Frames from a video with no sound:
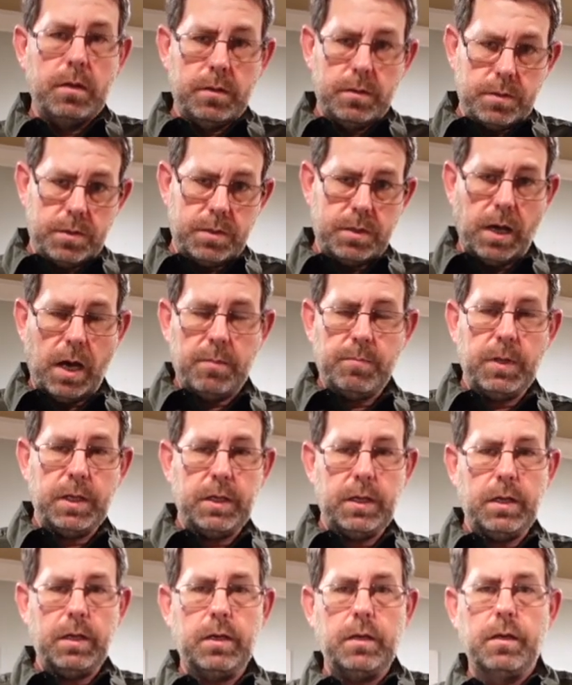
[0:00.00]
to stop
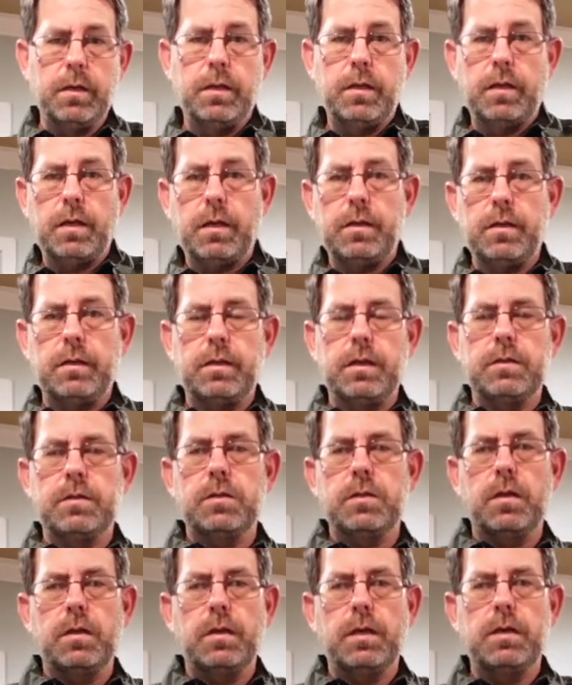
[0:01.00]
bleeding. I think
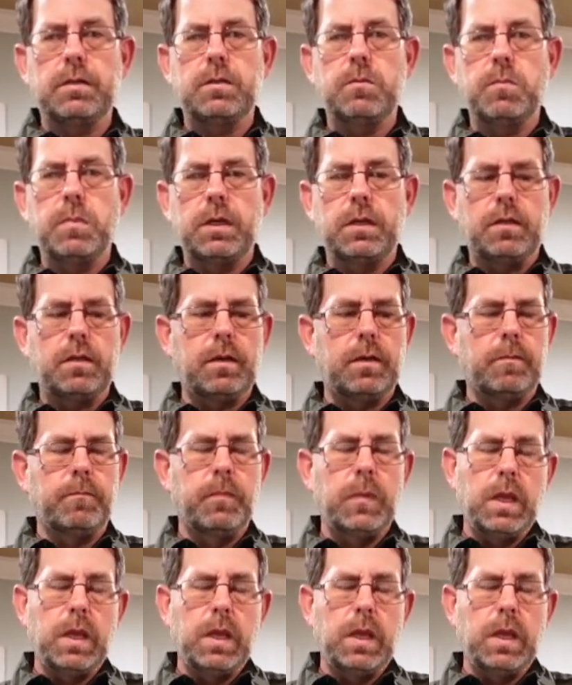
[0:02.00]
that's a big thing.